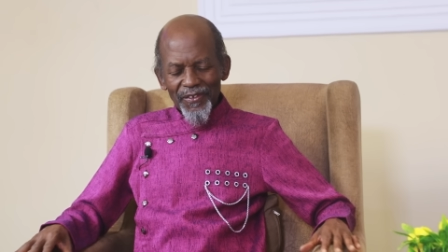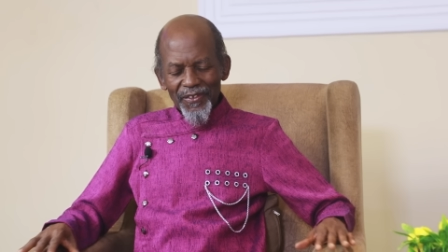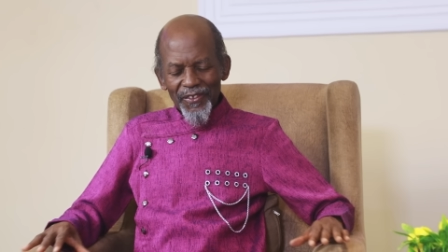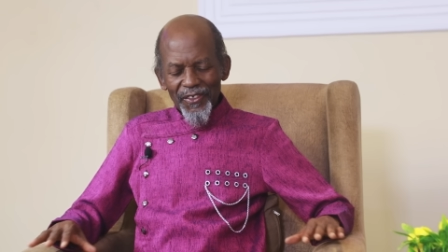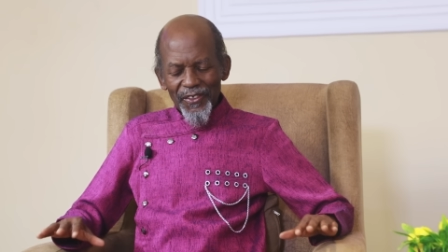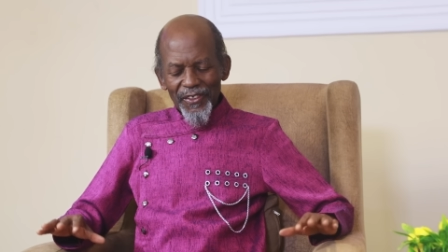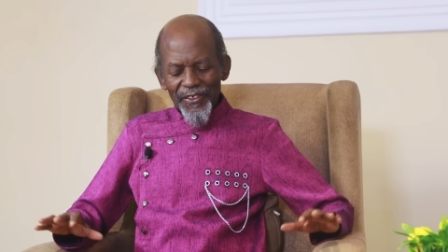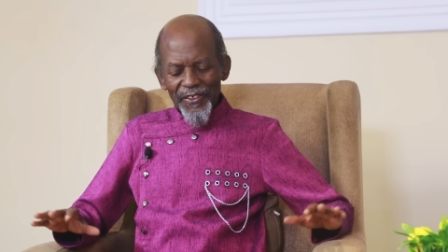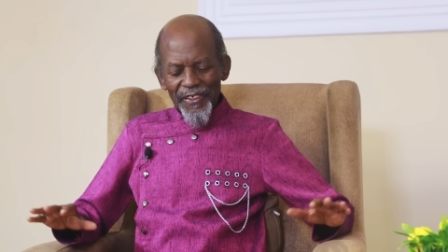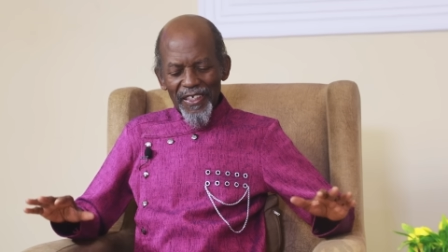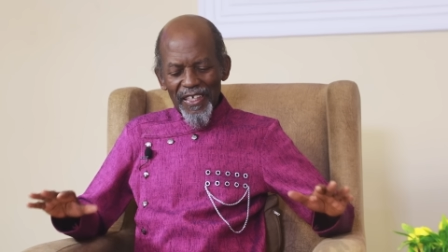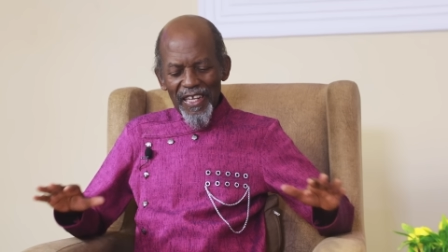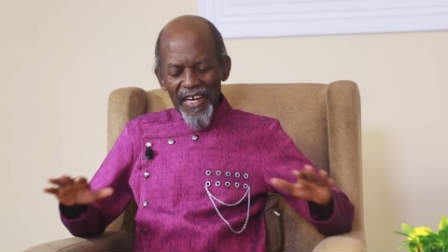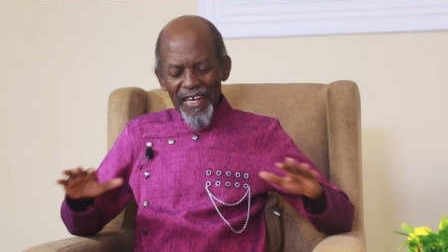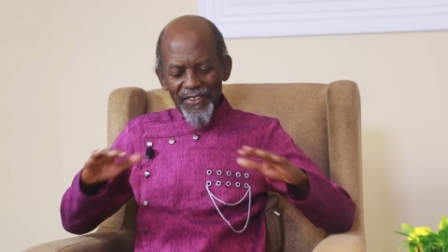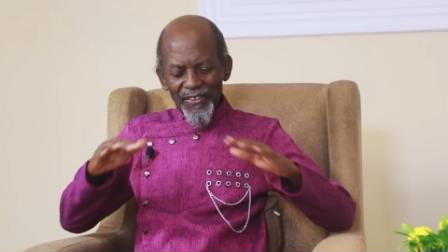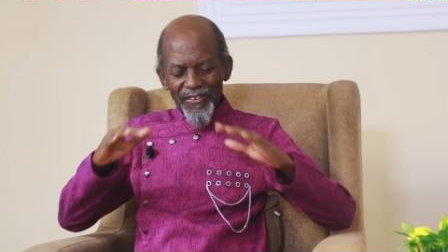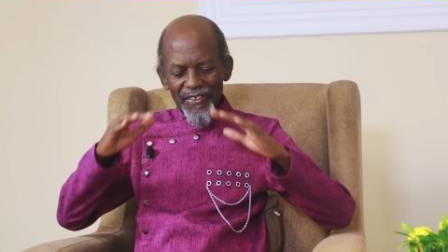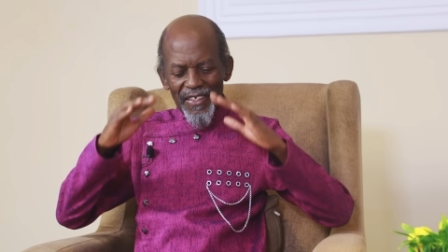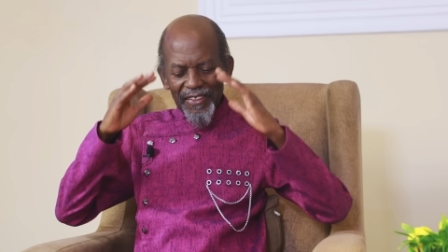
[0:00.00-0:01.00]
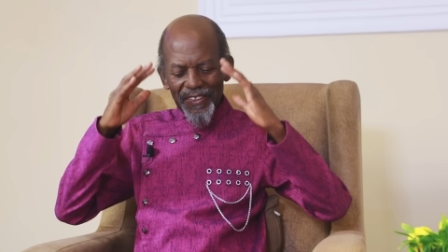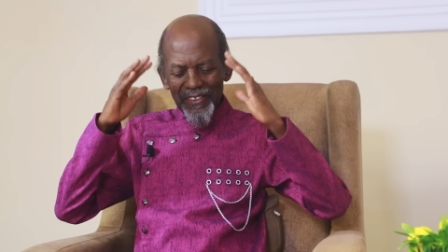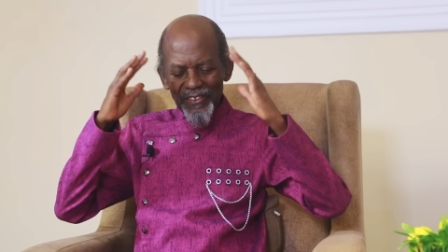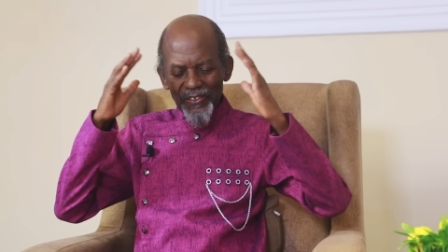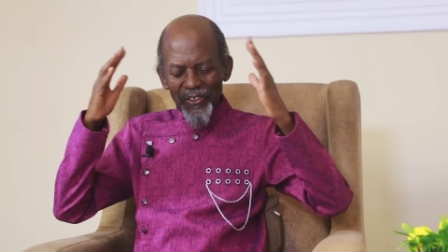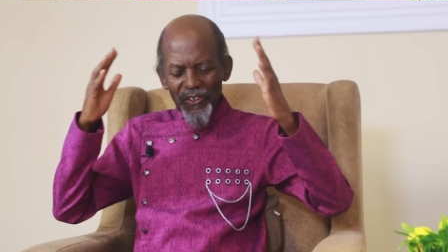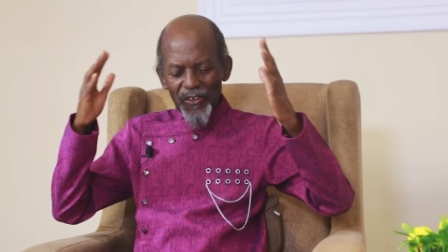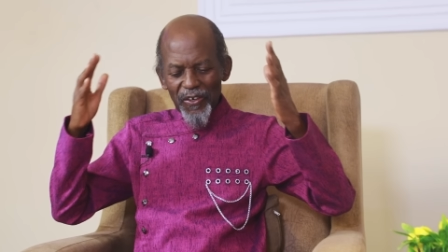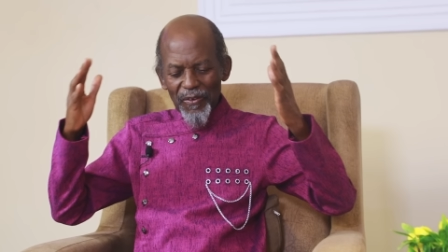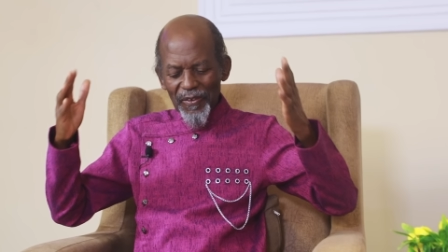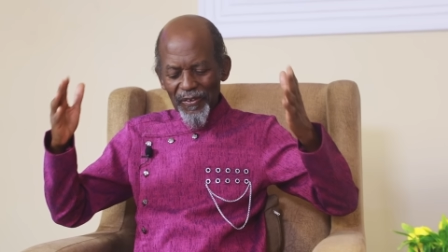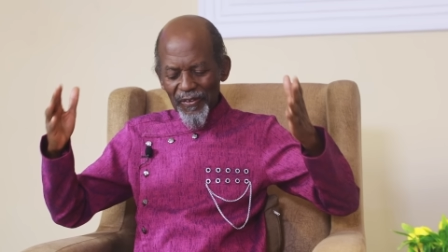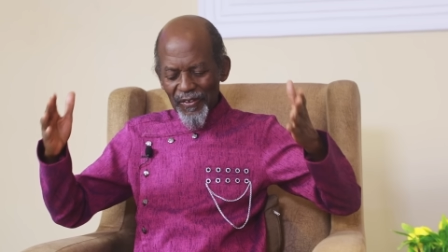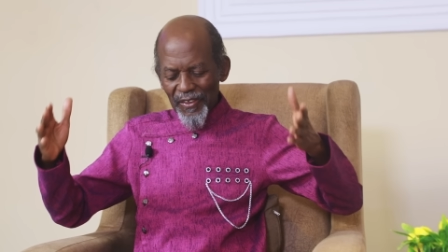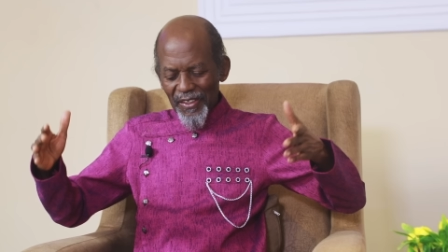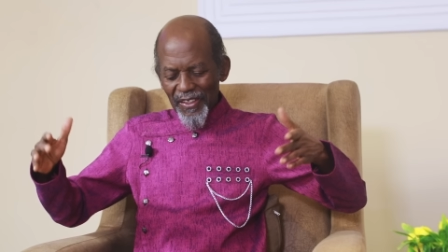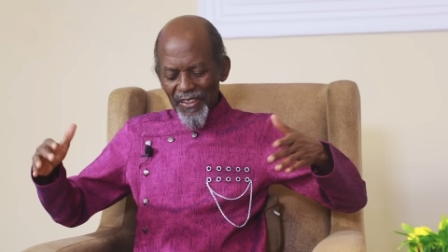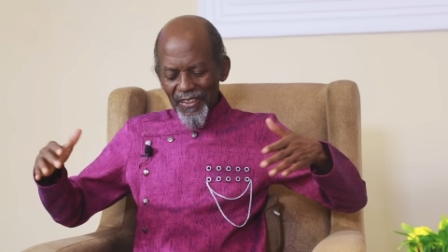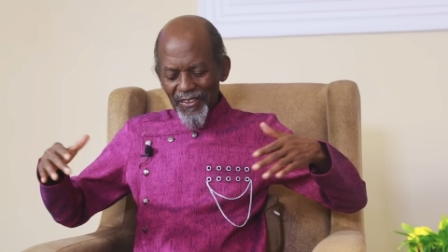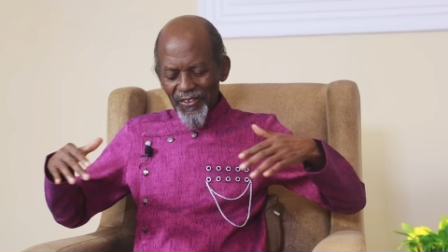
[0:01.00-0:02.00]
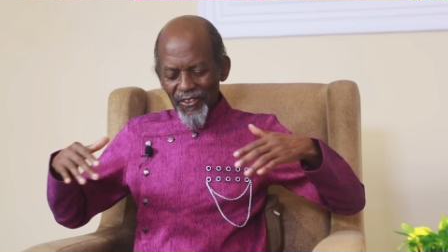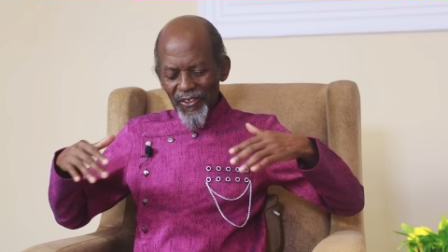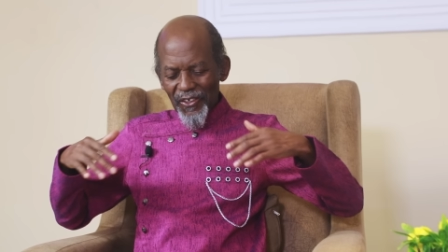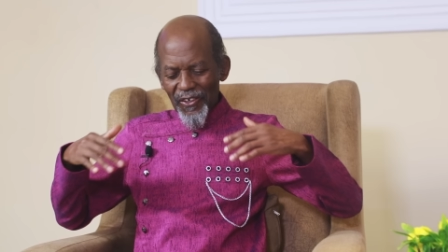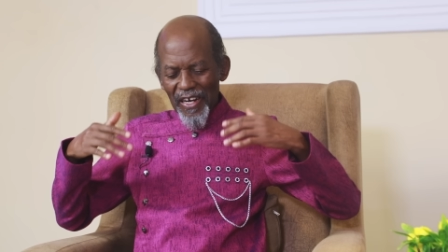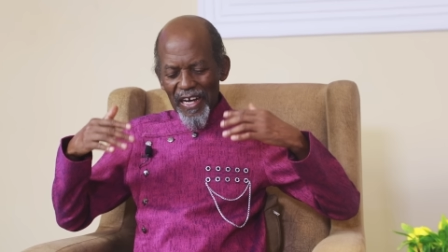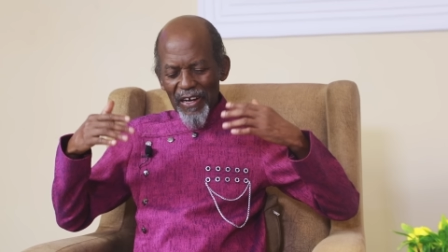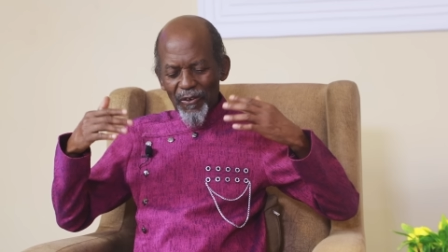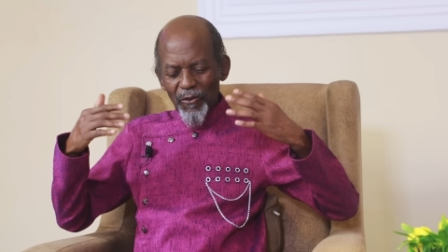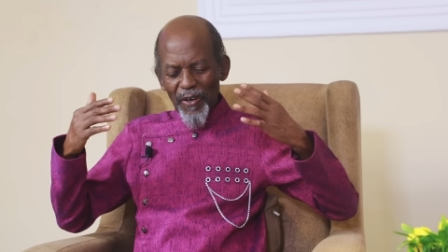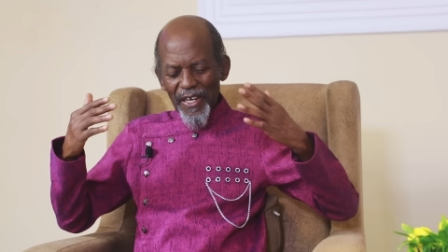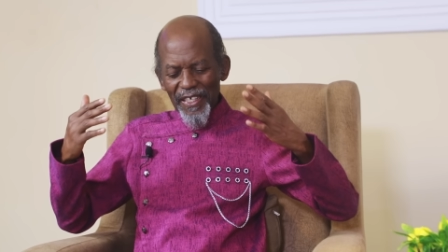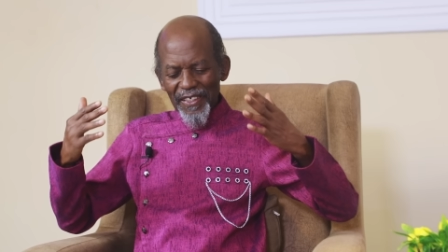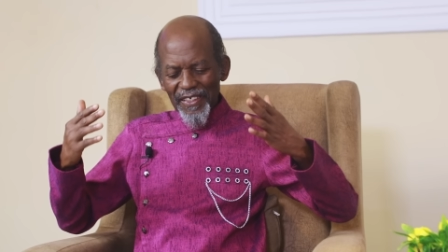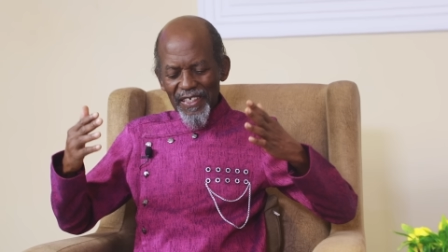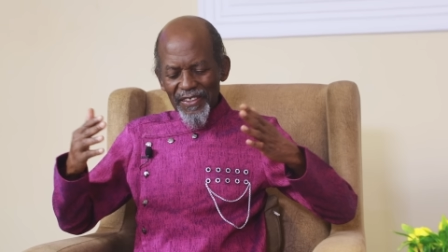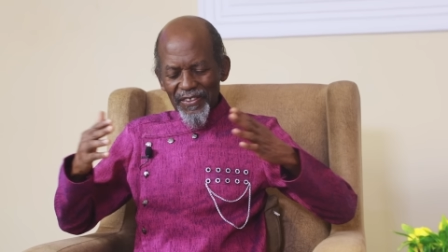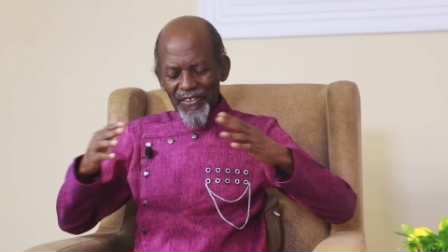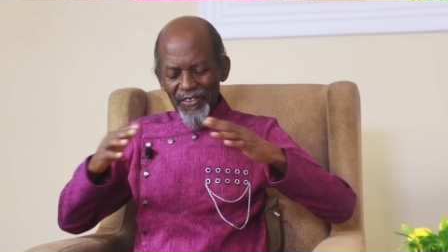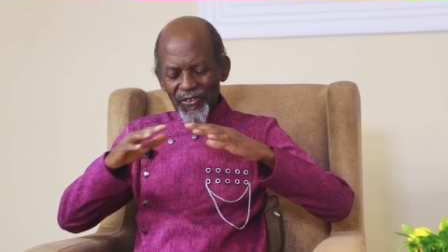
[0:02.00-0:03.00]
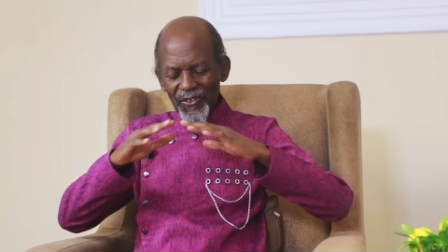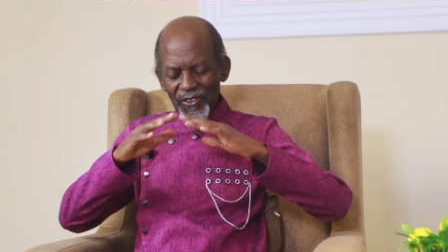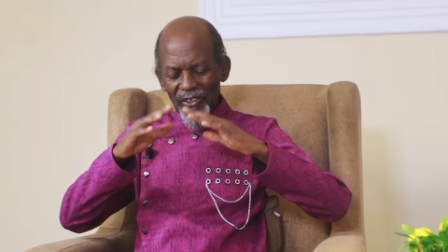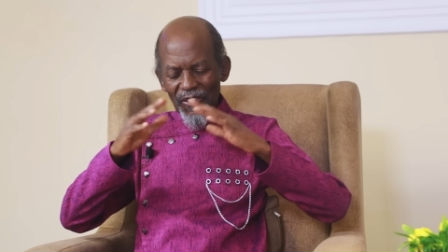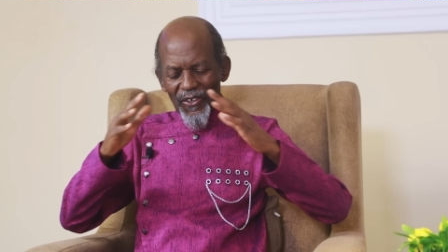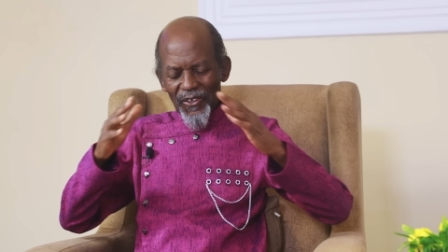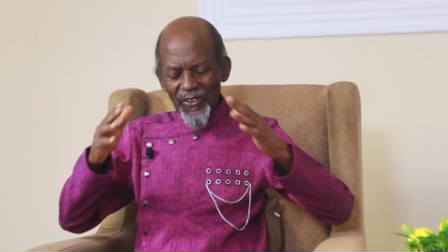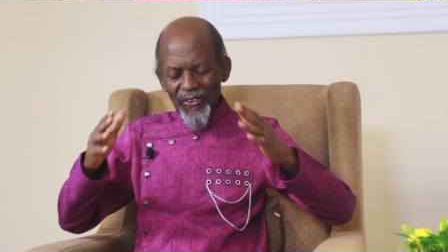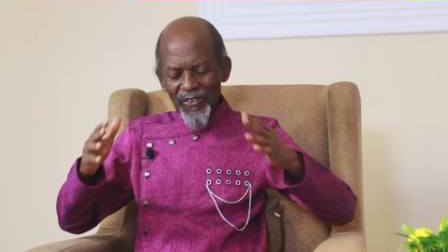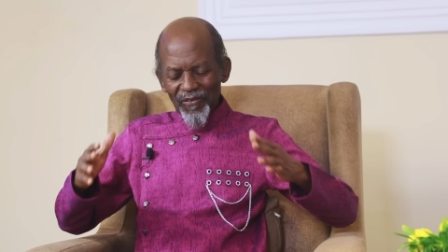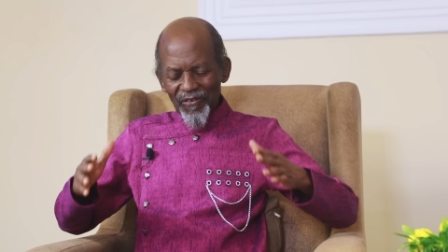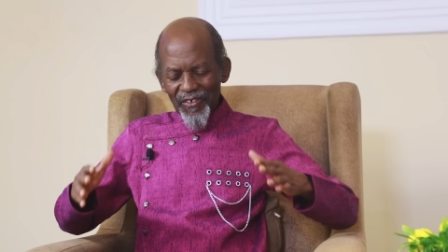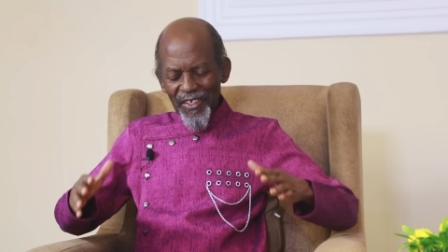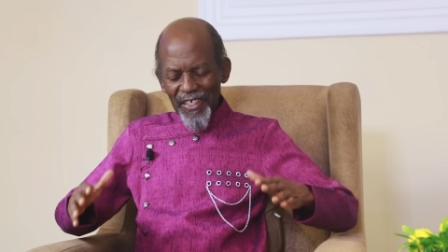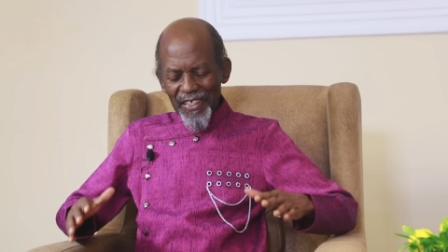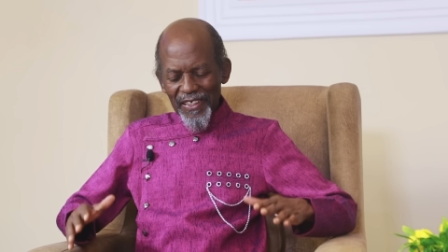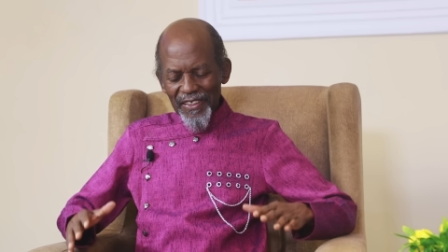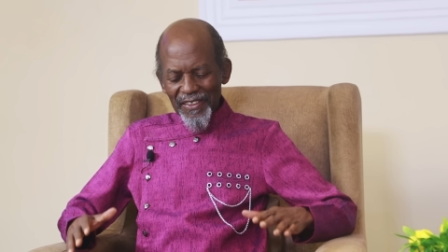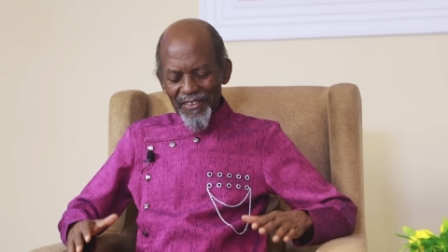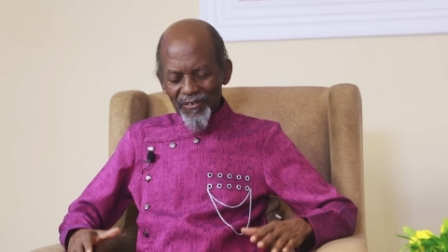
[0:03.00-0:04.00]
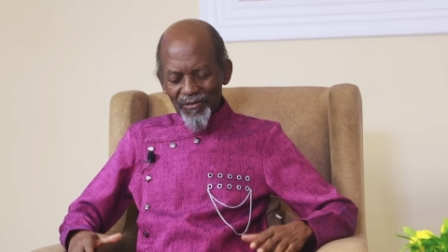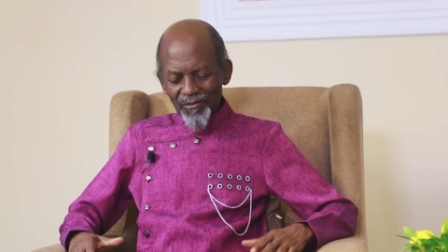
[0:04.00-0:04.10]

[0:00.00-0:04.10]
You're relaxed and your awareness is all over